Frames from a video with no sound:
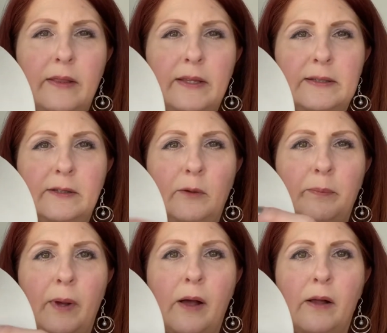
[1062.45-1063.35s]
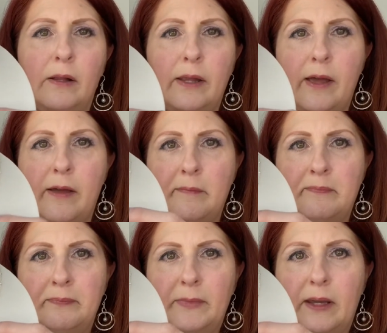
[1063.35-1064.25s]
this little
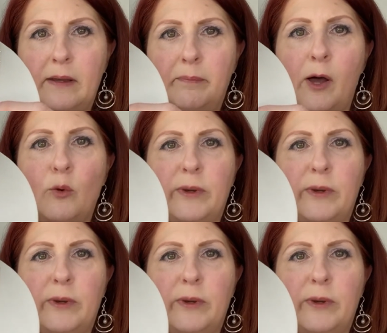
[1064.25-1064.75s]
ball